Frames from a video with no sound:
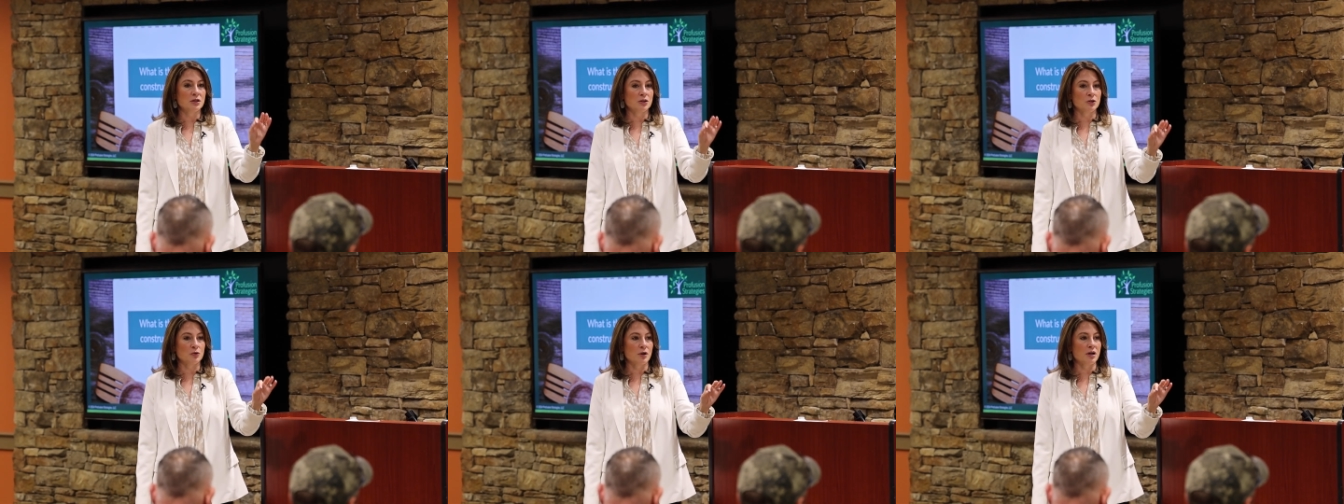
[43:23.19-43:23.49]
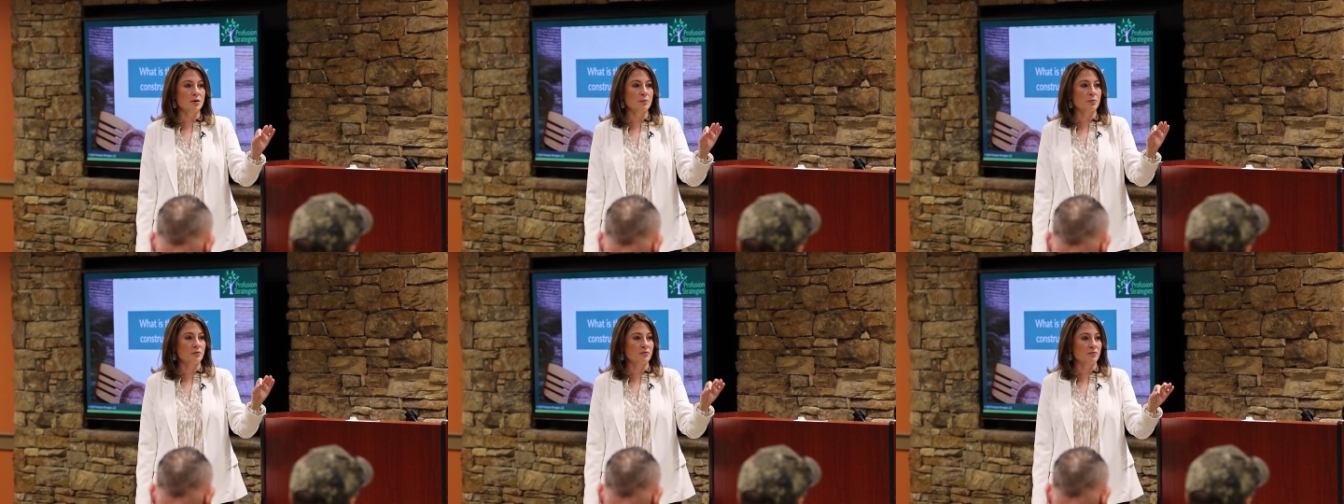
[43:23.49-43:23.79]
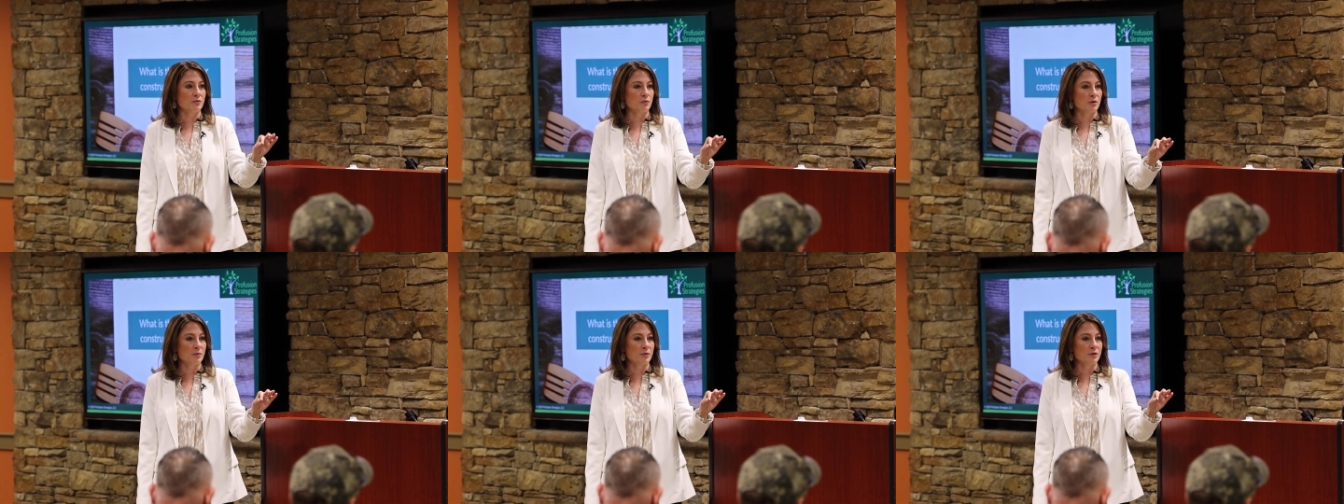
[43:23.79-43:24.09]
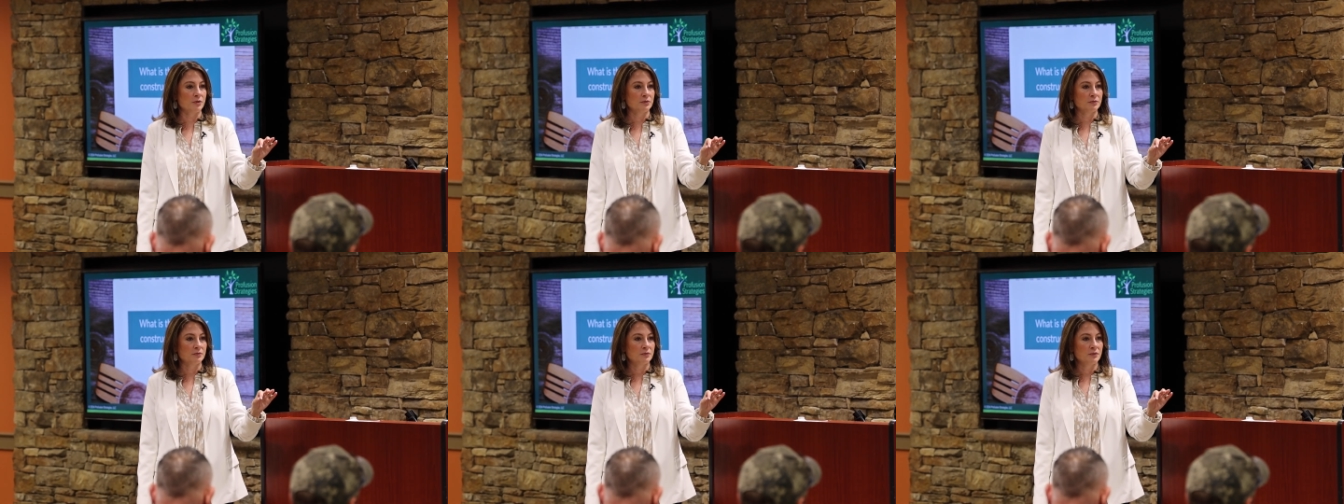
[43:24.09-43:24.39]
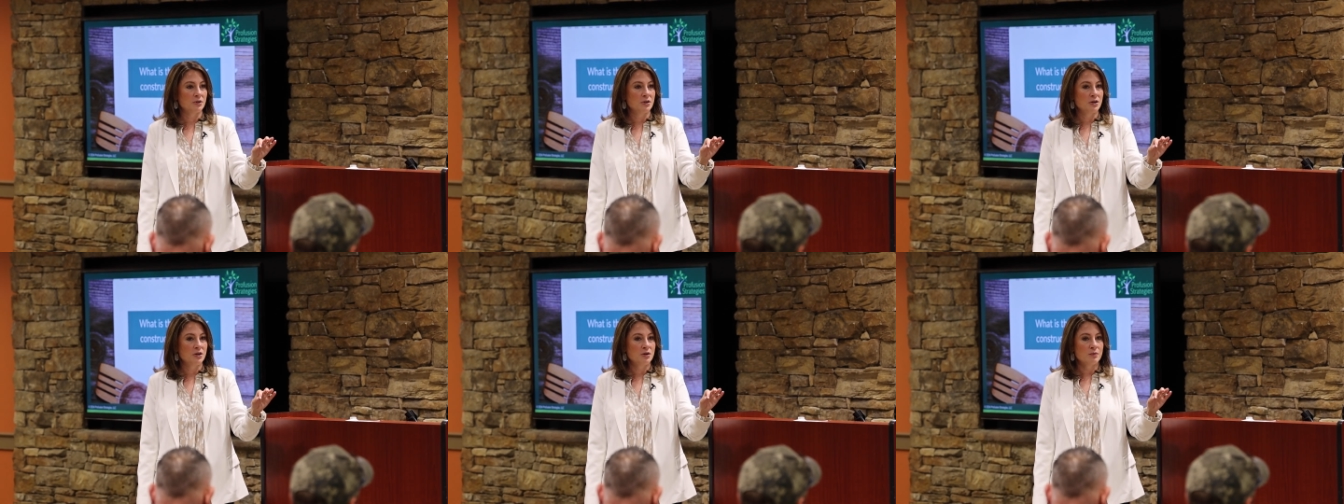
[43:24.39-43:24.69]
a great performer,
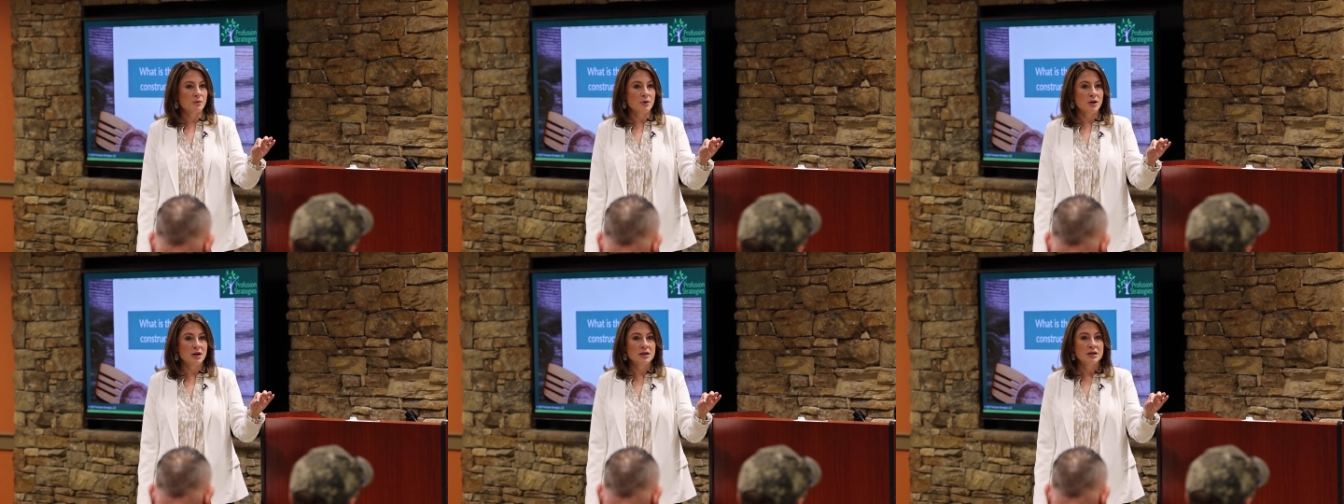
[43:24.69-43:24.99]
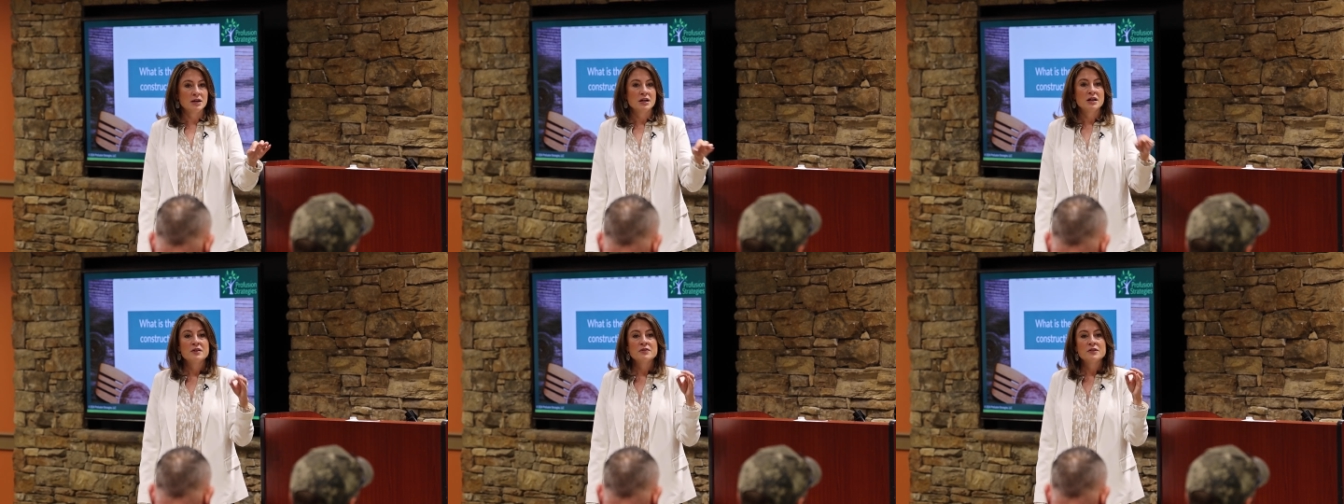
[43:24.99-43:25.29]
right?